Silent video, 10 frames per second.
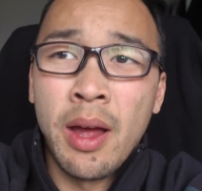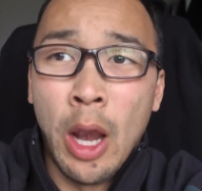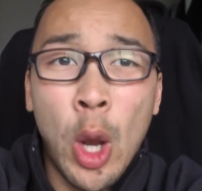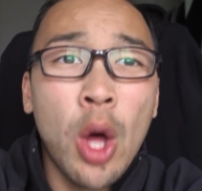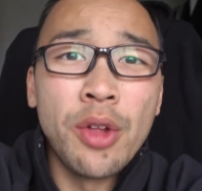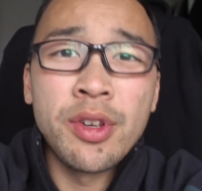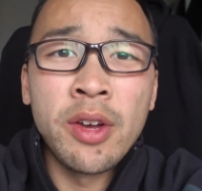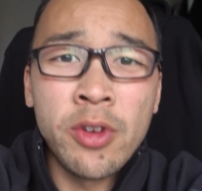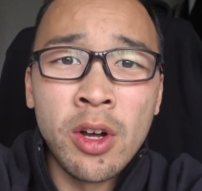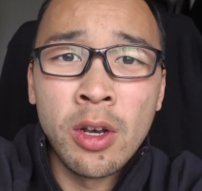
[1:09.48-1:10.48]

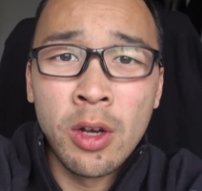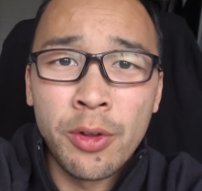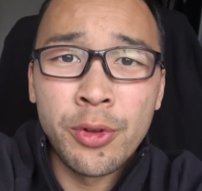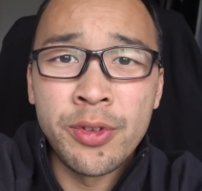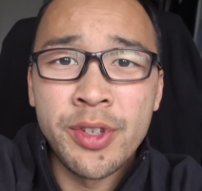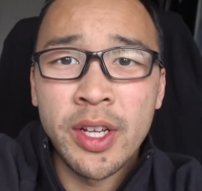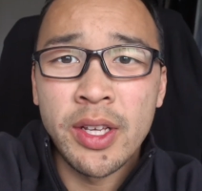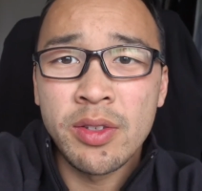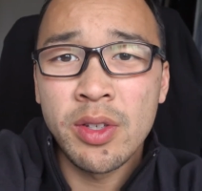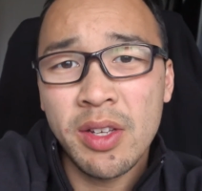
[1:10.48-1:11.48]
I've got a lot done
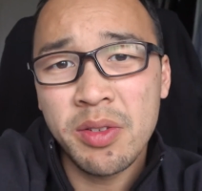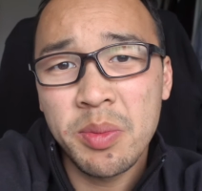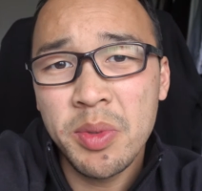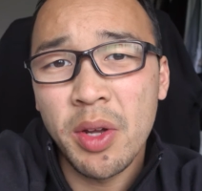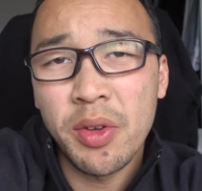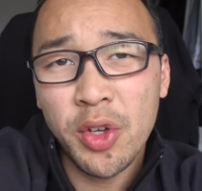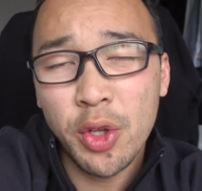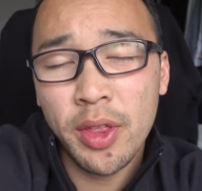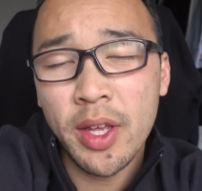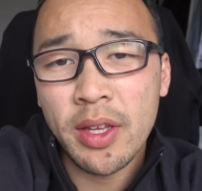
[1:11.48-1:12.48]
today. So that's, it's a
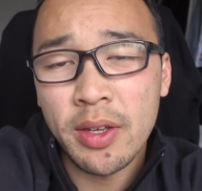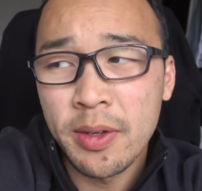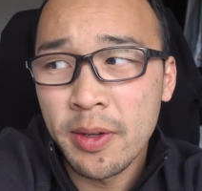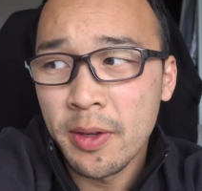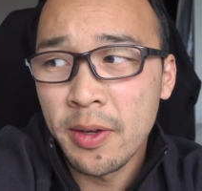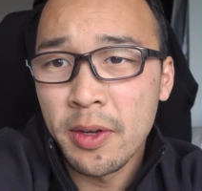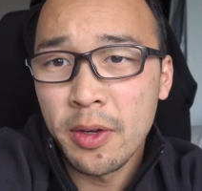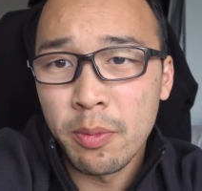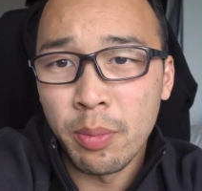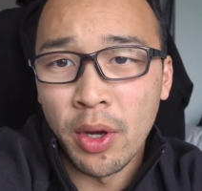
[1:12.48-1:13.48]
good thing.
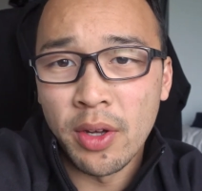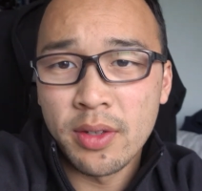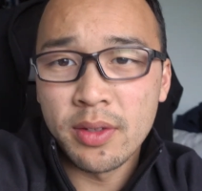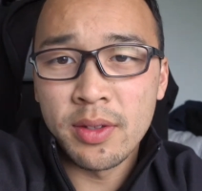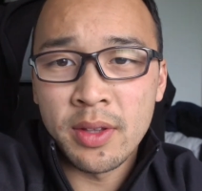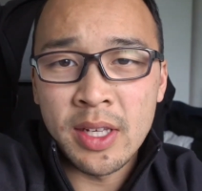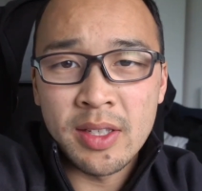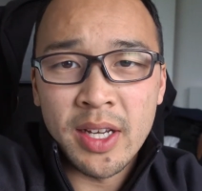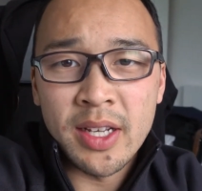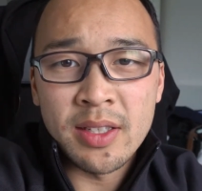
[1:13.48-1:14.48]
But these
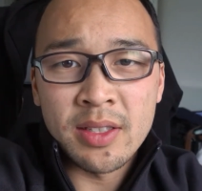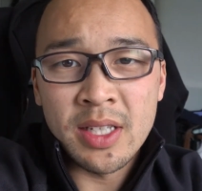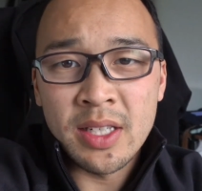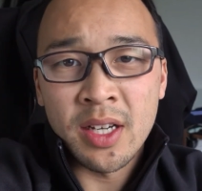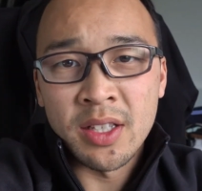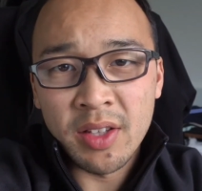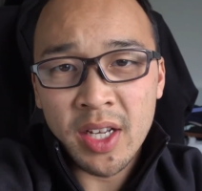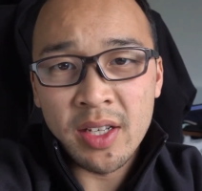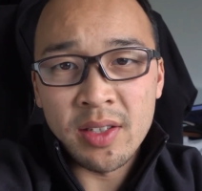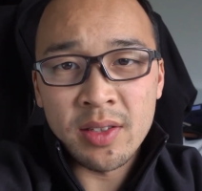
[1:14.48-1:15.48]
days, these kind of
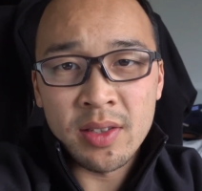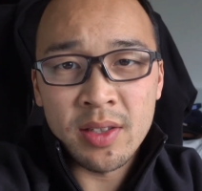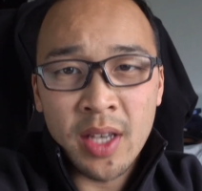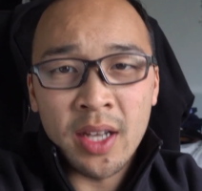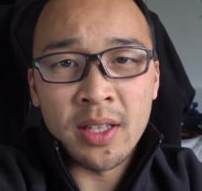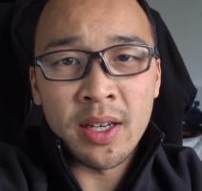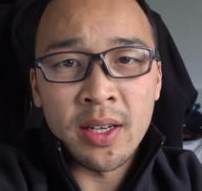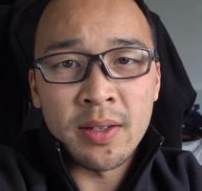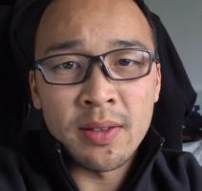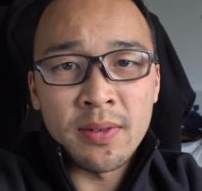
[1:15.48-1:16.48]
days can
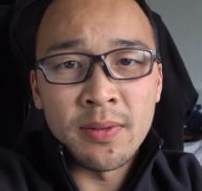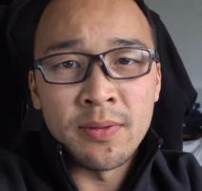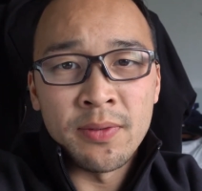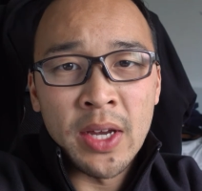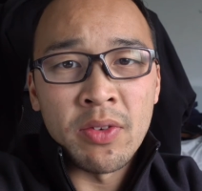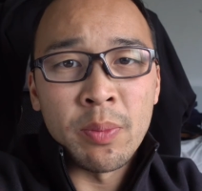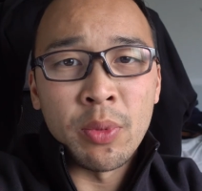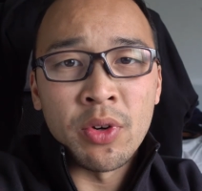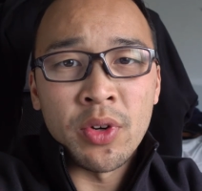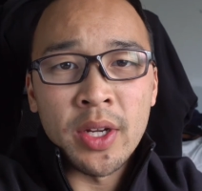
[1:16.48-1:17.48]
get very
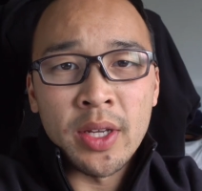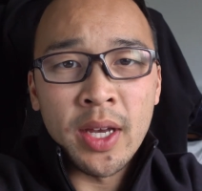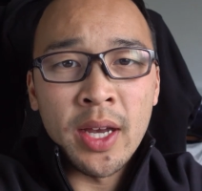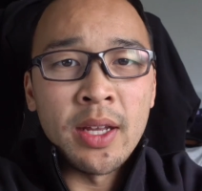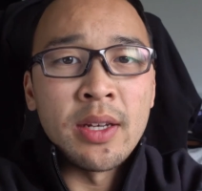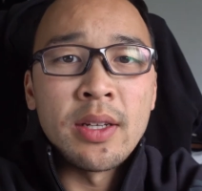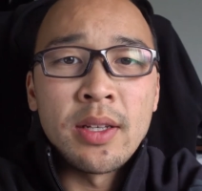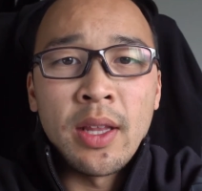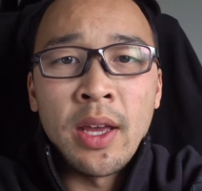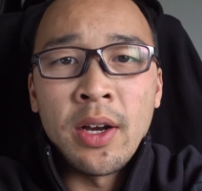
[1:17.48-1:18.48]
boring. And
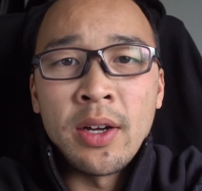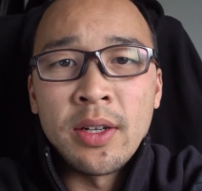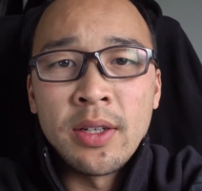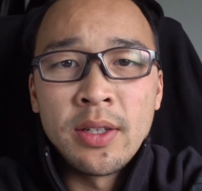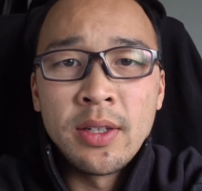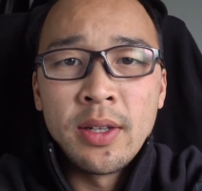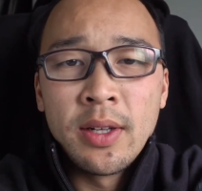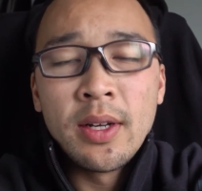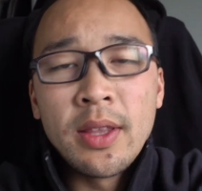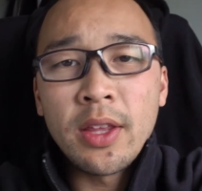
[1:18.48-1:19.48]
they are
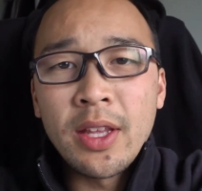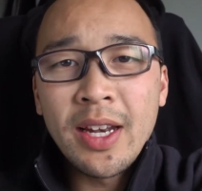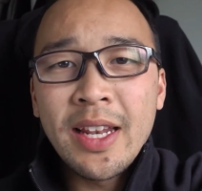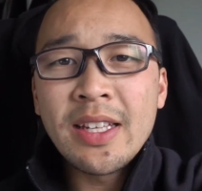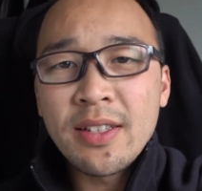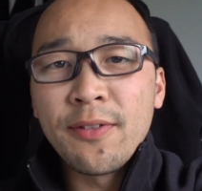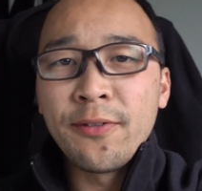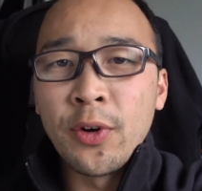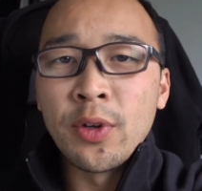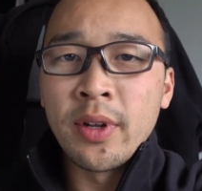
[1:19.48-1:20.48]
the least
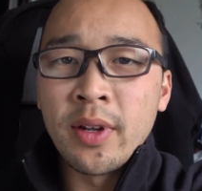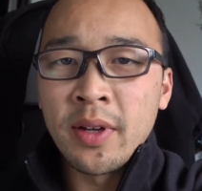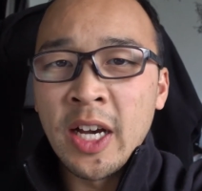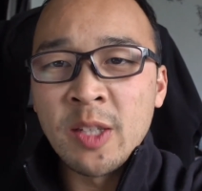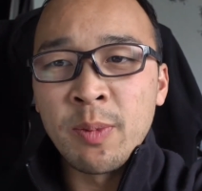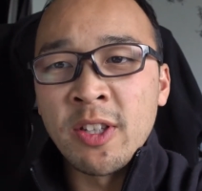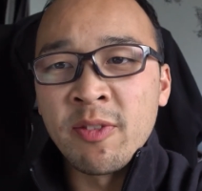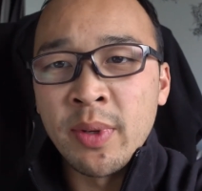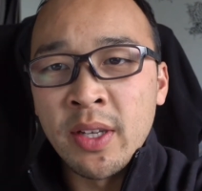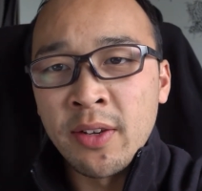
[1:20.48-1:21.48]
fun aspect
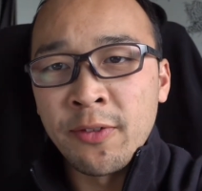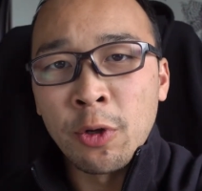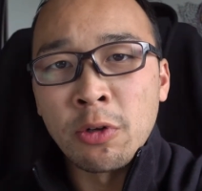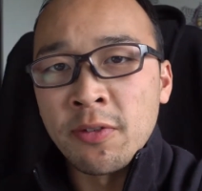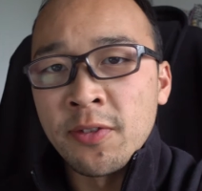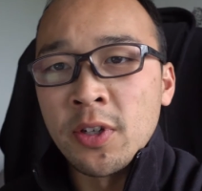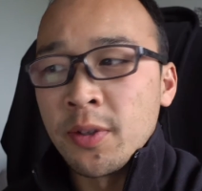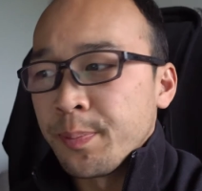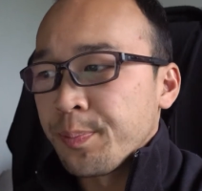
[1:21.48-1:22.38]
of being a photographer.